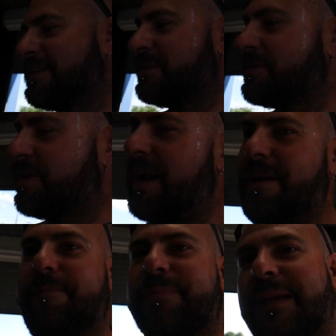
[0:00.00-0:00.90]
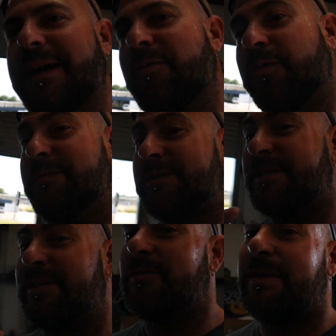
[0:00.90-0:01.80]
subscribe. We will
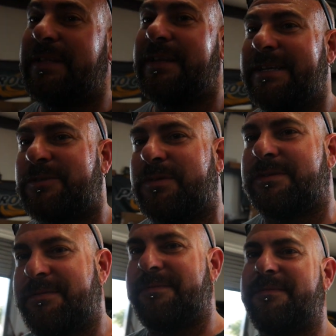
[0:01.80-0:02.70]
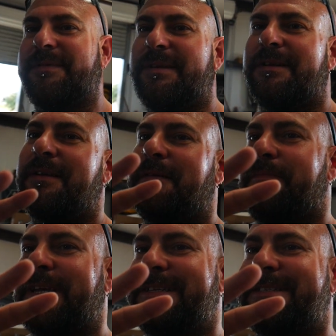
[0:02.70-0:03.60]
see you on the next one.
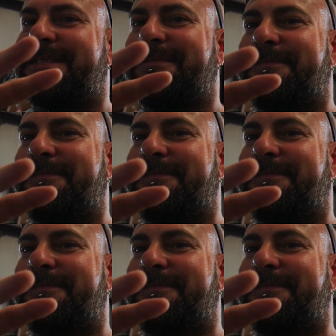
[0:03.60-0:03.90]
Peace.